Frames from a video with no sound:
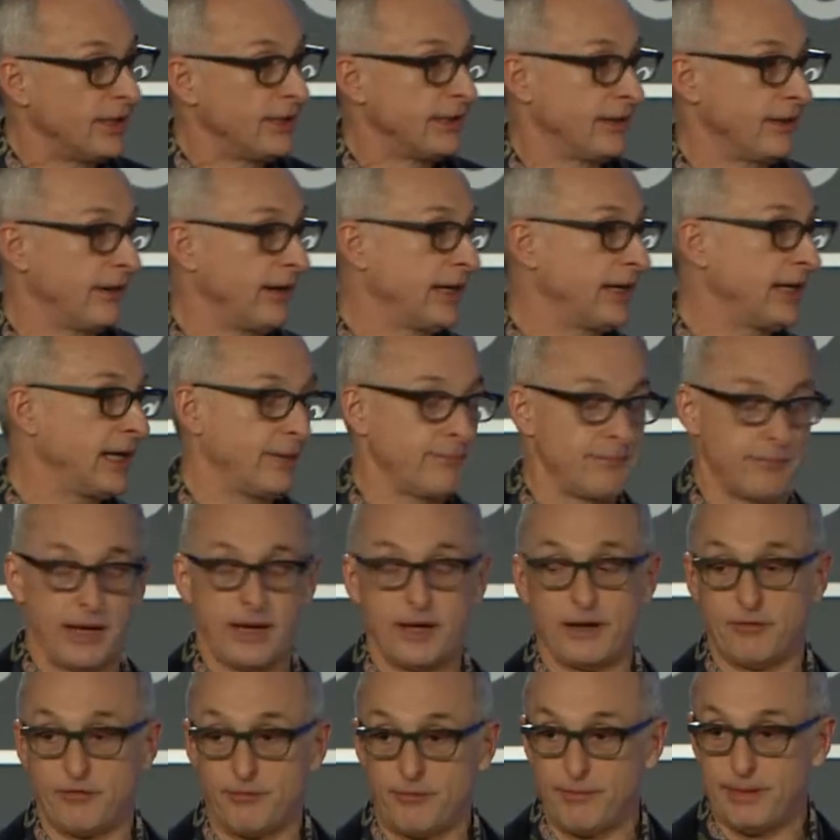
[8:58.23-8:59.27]
you know, I came
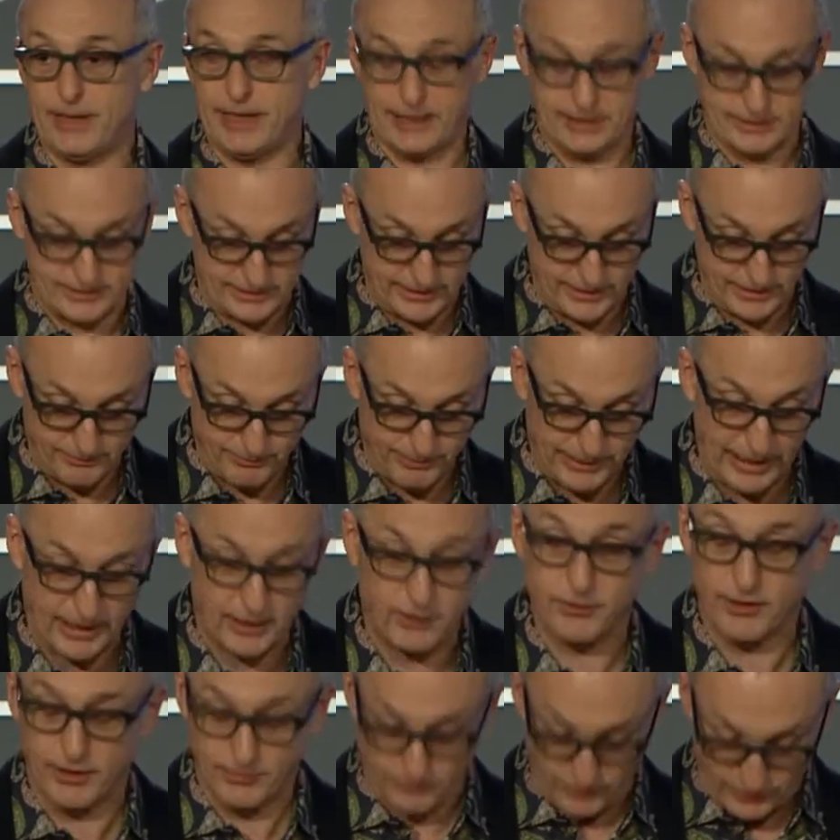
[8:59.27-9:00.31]
out of a magazine
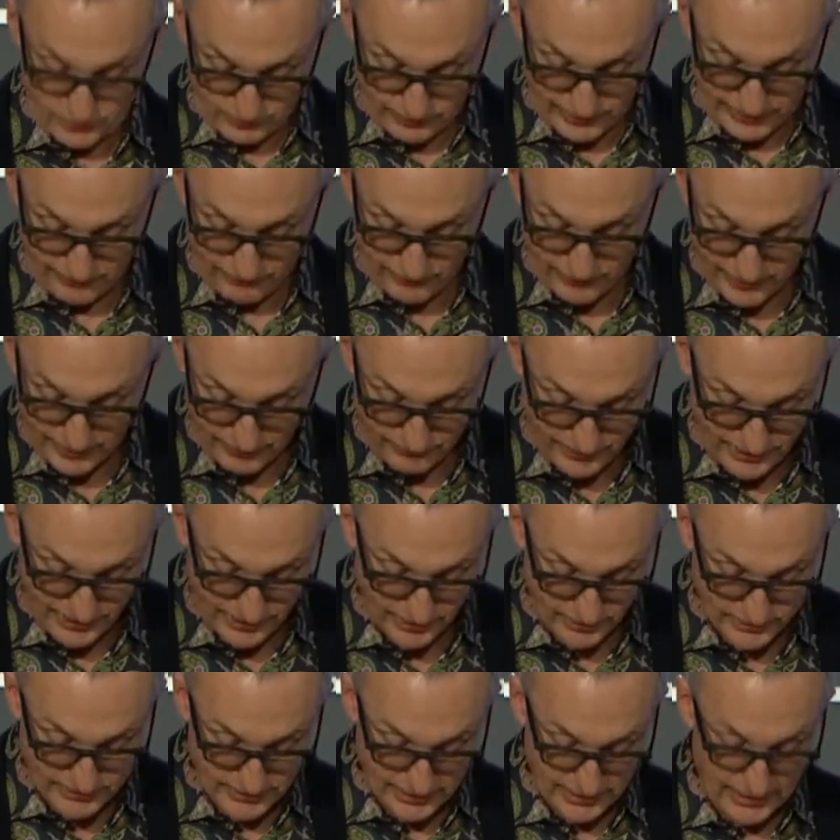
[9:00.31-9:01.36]
background for 25
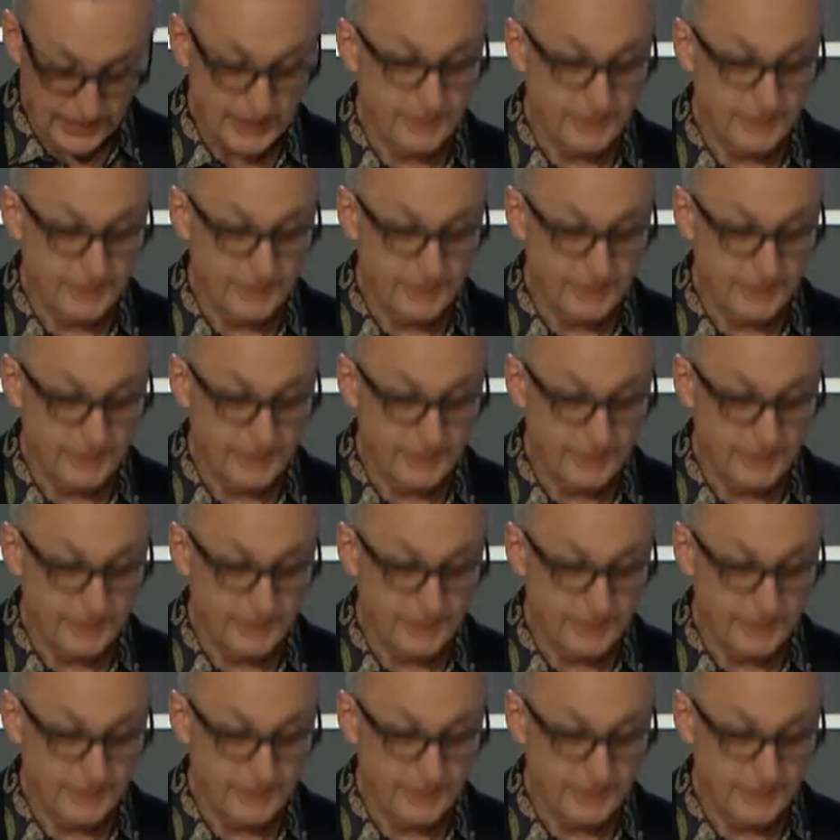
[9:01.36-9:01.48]
years,